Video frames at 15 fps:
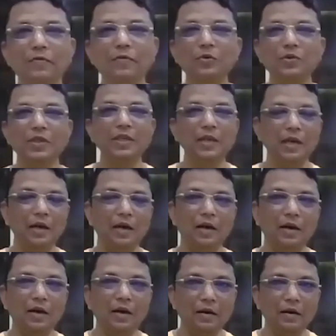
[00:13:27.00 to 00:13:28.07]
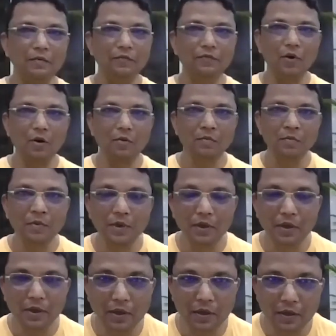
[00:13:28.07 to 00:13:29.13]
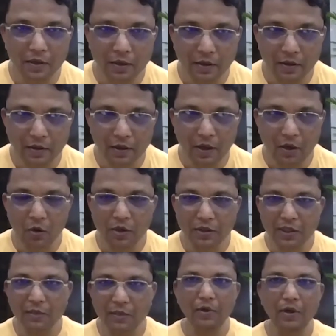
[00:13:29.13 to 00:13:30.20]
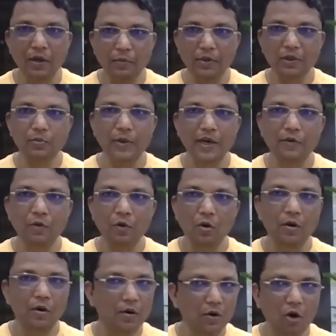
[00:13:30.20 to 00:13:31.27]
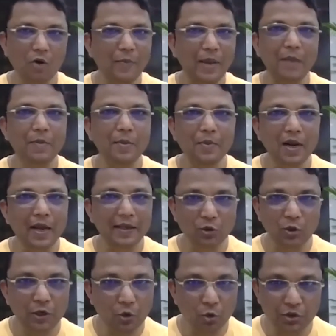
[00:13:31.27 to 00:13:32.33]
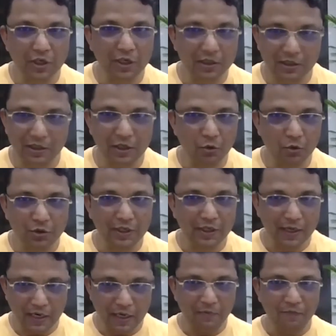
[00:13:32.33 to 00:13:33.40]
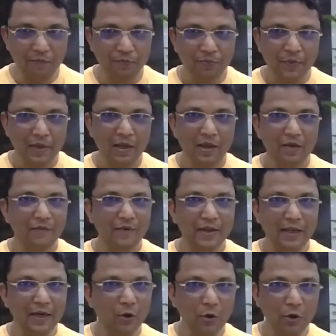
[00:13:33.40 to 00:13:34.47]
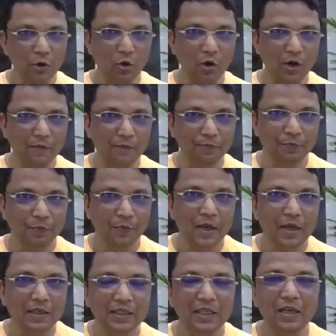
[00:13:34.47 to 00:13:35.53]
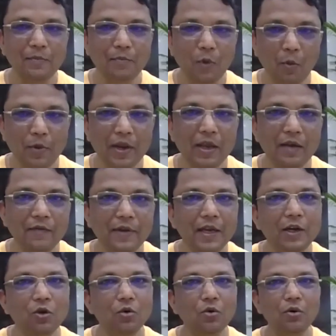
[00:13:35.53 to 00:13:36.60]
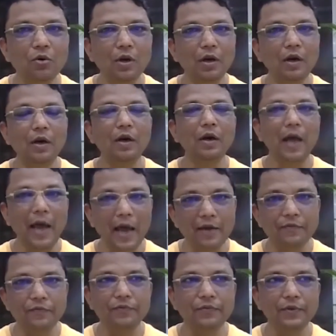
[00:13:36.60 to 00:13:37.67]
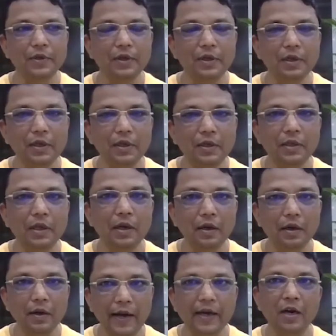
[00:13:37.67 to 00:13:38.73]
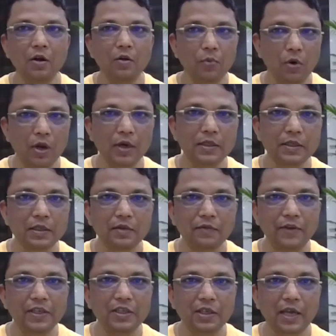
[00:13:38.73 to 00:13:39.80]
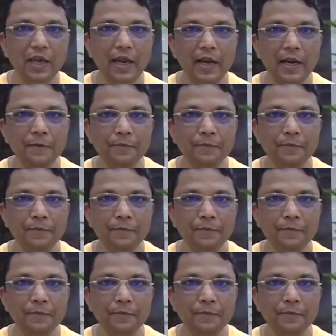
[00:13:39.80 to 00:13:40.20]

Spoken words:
you see from a holistic perspective, not many people actually still using denim when they are doing yoga. Still, probably we need to have the right kind of products which can